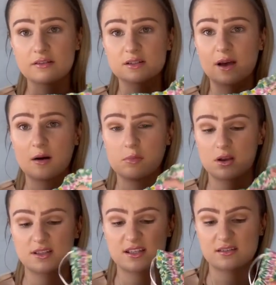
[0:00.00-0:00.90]
well
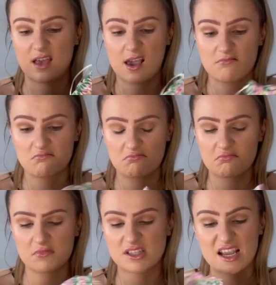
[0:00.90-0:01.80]
because it's like,
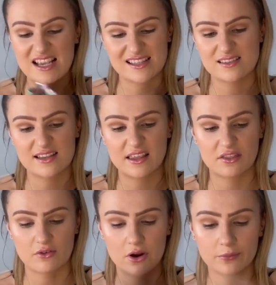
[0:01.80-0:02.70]
because it isn't see-through.